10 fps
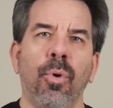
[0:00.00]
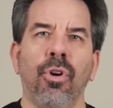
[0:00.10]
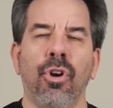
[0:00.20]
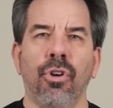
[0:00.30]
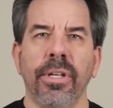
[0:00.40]

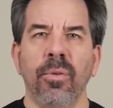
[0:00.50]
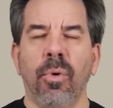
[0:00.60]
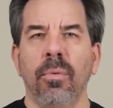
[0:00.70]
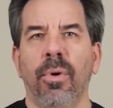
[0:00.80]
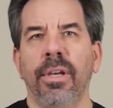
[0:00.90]
or hurting
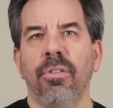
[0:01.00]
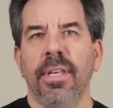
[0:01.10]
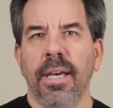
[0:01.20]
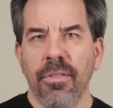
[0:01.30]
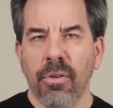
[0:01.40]
one way or
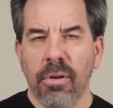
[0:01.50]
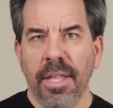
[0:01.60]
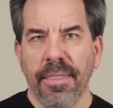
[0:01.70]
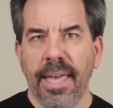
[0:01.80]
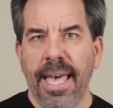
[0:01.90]
the other
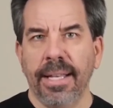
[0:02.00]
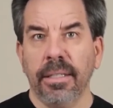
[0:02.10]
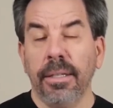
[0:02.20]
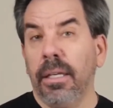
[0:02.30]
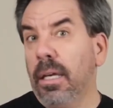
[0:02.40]
on that,
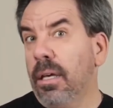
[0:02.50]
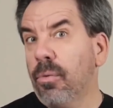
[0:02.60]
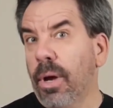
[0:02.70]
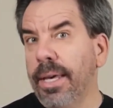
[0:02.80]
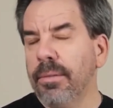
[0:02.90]

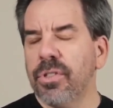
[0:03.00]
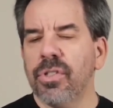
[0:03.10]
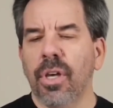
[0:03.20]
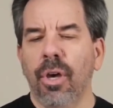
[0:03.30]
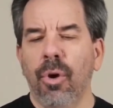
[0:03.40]
right?
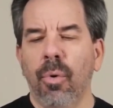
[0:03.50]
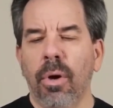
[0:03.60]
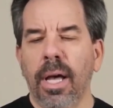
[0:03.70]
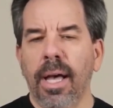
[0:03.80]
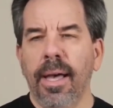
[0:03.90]

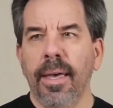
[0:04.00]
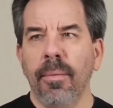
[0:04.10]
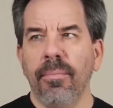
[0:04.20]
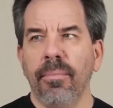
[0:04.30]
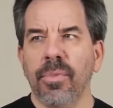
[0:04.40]
So
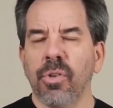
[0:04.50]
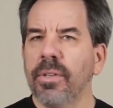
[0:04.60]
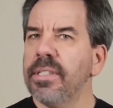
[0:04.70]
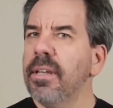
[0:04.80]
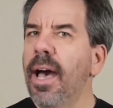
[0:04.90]
I'm so
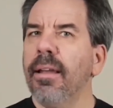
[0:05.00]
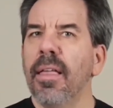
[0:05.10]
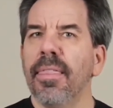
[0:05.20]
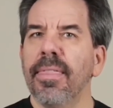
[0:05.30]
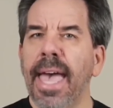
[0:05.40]
it's not
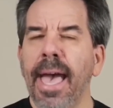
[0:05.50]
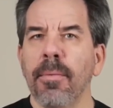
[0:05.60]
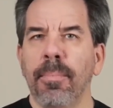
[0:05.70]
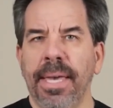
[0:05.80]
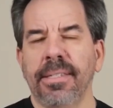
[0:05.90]
on
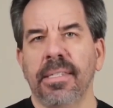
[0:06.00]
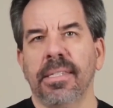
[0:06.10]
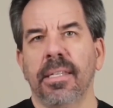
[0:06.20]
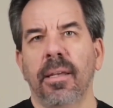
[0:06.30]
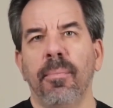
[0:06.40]
that
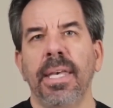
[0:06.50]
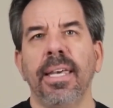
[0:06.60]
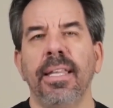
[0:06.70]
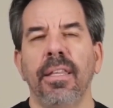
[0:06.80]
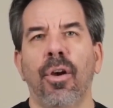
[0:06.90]
basis that I'm
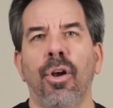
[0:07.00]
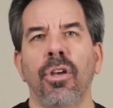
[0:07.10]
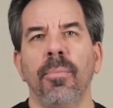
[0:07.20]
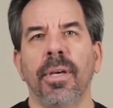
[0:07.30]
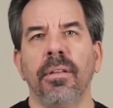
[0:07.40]
making the
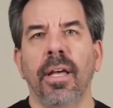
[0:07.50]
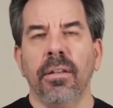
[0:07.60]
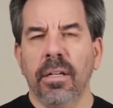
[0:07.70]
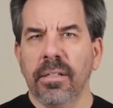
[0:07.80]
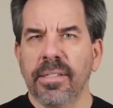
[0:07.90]
argument,
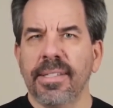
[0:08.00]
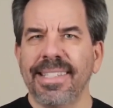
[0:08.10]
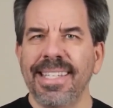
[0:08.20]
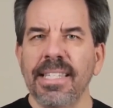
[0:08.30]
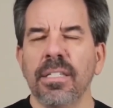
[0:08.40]
not on a
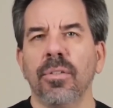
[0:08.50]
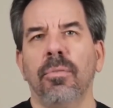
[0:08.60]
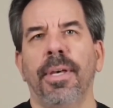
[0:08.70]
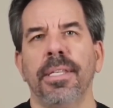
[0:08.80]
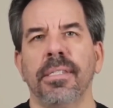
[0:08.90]

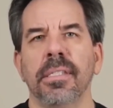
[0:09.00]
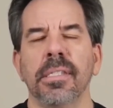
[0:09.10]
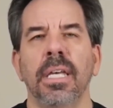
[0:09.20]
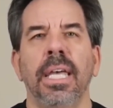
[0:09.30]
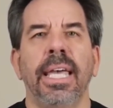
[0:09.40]
statistical
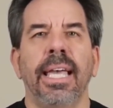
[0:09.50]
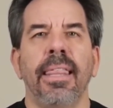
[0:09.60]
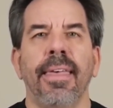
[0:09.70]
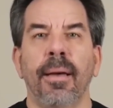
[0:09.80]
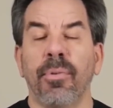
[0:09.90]
basis,
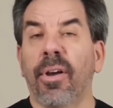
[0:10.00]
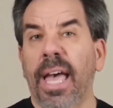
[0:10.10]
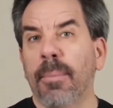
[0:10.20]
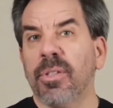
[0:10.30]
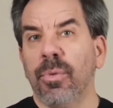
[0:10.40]
that
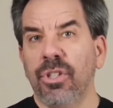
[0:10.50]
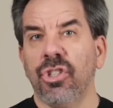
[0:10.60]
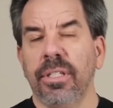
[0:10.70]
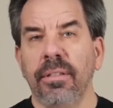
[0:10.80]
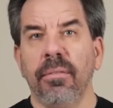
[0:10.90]
perhaps we
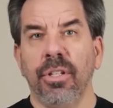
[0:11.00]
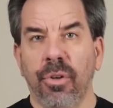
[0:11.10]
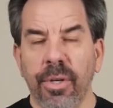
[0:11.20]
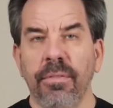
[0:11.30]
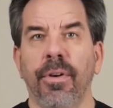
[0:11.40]
should, you
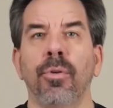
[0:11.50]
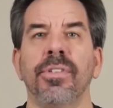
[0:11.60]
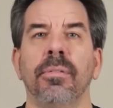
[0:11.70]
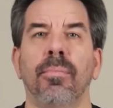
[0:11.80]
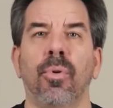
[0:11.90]
know,
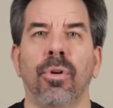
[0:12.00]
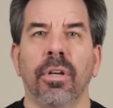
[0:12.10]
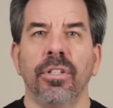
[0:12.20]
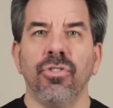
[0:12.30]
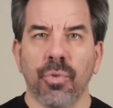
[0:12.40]
invoke some
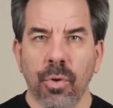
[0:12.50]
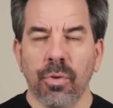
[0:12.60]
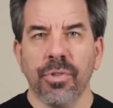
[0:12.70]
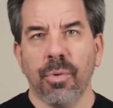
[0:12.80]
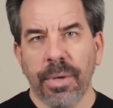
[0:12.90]
more
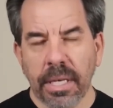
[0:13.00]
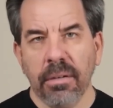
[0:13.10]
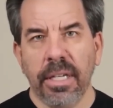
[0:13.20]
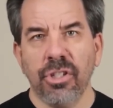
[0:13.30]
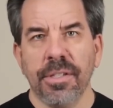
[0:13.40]
controls or
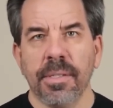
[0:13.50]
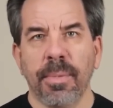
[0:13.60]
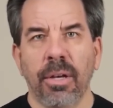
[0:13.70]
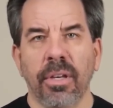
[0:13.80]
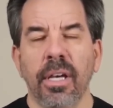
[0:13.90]
regulations
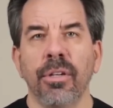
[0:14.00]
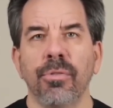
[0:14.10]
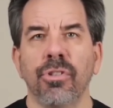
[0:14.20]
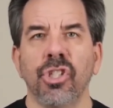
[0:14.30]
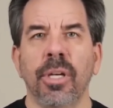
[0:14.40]
about gun
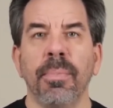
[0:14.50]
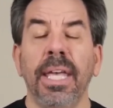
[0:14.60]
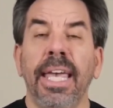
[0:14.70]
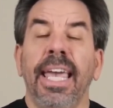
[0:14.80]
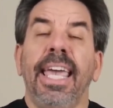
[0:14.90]
ownership.
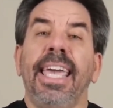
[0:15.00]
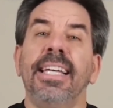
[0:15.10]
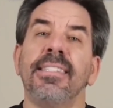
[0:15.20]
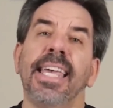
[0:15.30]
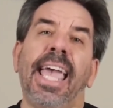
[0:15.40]

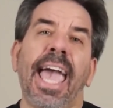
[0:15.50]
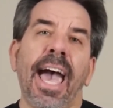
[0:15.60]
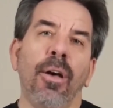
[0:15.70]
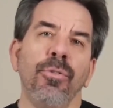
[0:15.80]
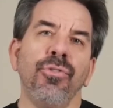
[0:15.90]
It's
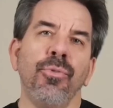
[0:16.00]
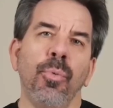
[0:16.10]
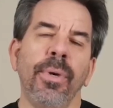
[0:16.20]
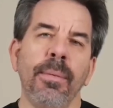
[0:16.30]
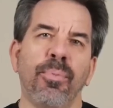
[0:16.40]
how do
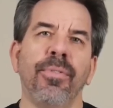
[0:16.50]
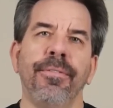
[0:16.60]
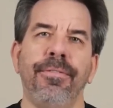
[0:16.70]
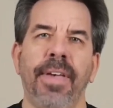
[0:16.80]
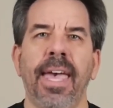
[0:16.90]
we
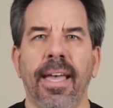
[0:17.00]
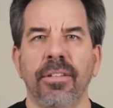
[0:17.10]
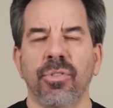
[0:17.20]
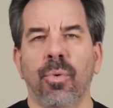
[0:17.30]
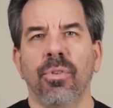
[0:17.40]

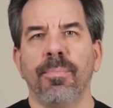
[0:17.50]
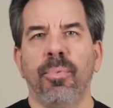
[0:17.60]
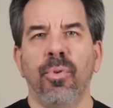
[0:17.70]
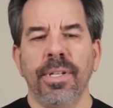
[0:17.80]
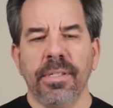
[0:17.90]
prevent or
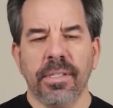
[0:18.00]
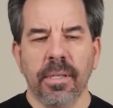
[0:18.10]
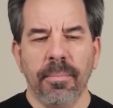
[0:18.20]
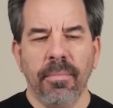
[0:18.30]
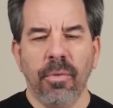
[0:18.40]
put
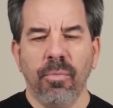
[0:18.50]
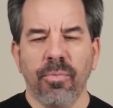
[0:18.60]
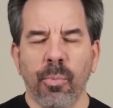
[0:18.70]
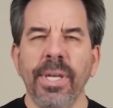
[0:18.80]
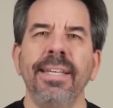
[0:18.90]
some
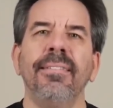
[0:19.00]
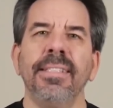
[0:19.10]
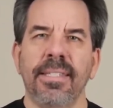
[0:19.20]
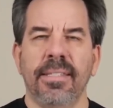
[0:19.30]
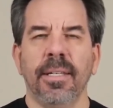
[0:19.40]

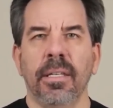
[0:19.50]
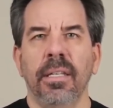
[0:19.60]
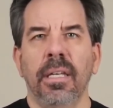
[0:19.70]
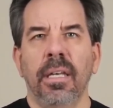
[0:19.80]
realistic